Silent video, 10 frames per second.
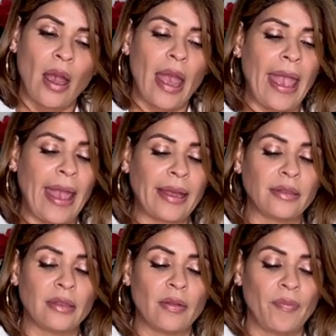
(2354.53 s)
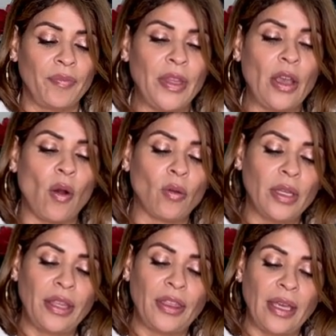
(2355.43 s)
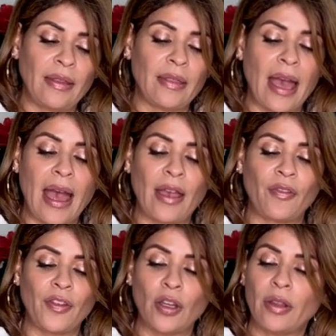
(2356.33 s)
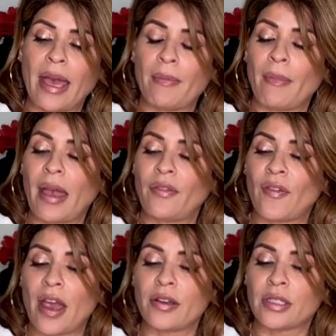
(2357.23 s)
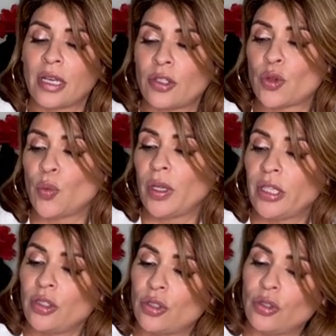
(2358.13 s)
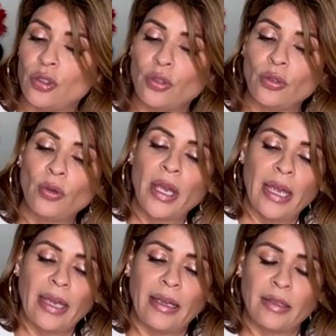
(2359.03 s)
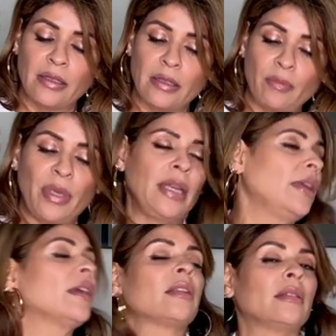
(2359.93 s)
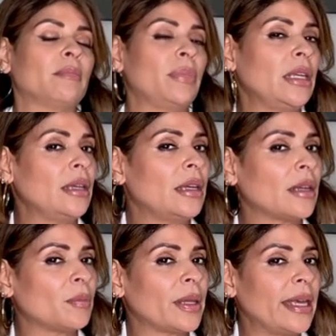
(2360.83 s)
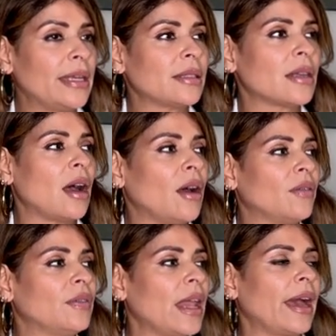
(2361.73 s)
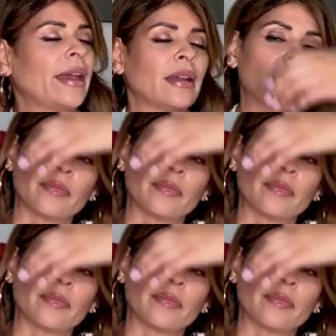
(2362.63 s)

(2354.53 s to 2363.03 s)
And the only thing that I feel that my fire signs are willing to do is be in a place of like,